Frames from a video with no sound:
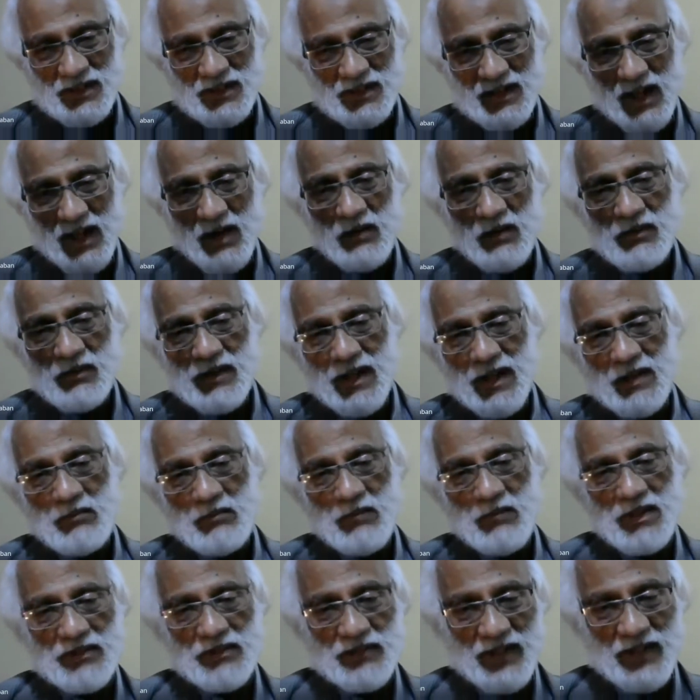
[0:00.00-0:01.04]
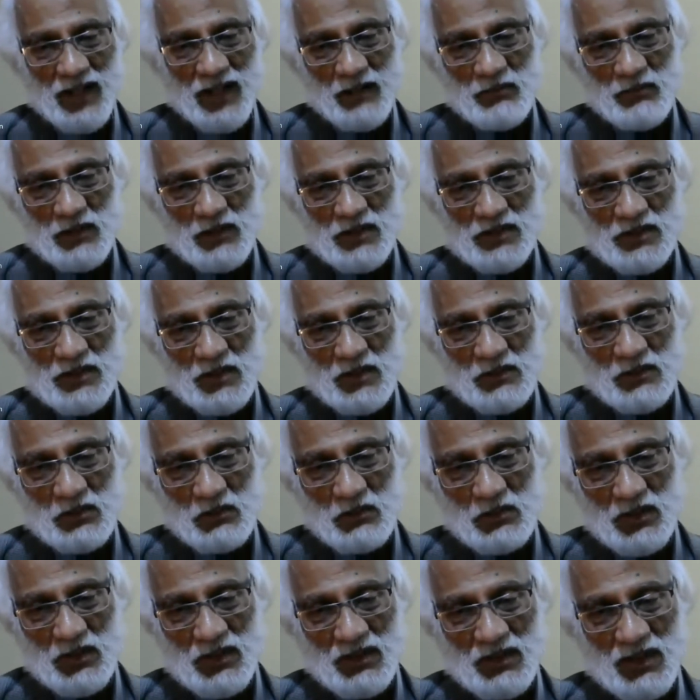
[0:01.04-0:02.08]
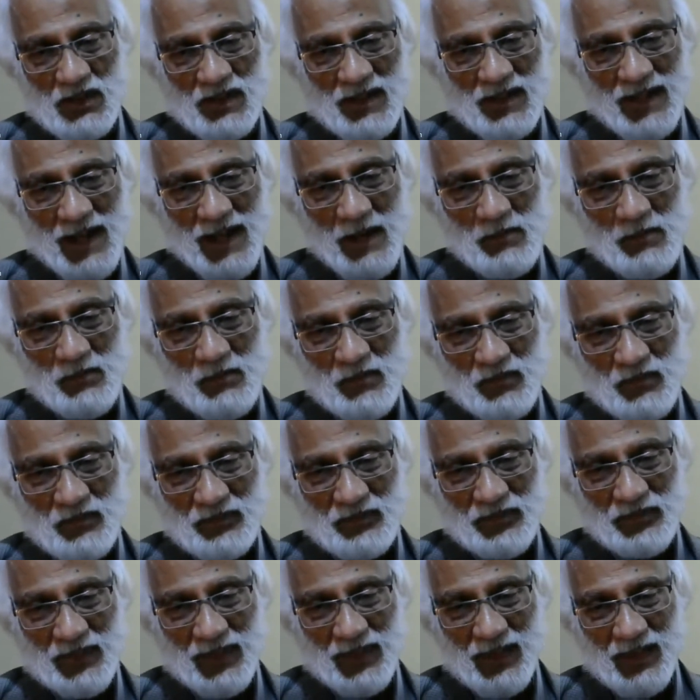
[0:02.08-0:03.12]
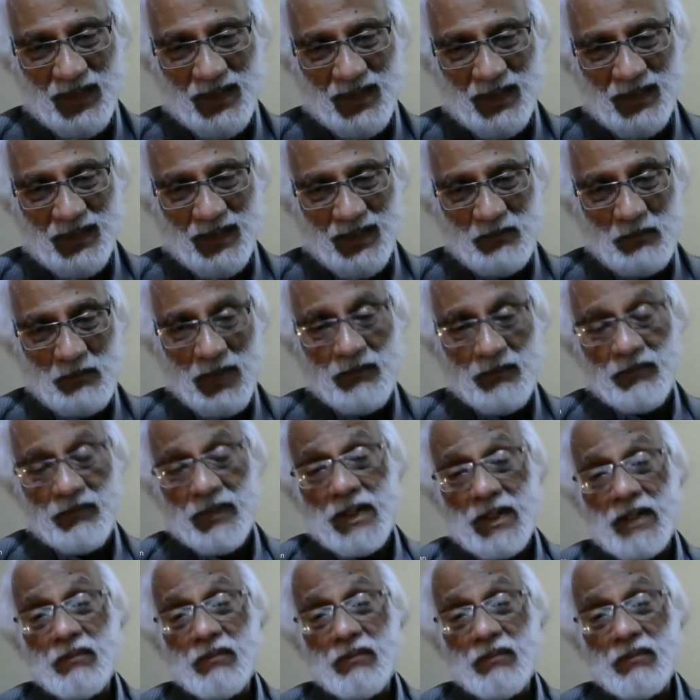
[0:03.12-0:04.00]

now done by Serum Institute in India. But we